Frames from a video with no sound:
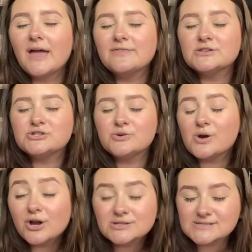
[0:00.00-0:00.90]
And these two
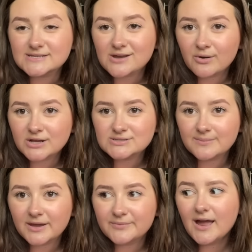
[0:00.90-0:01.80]
girls sit down next to
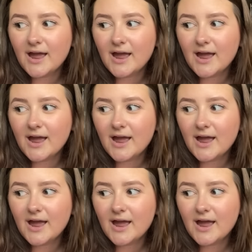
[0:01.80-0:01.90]
me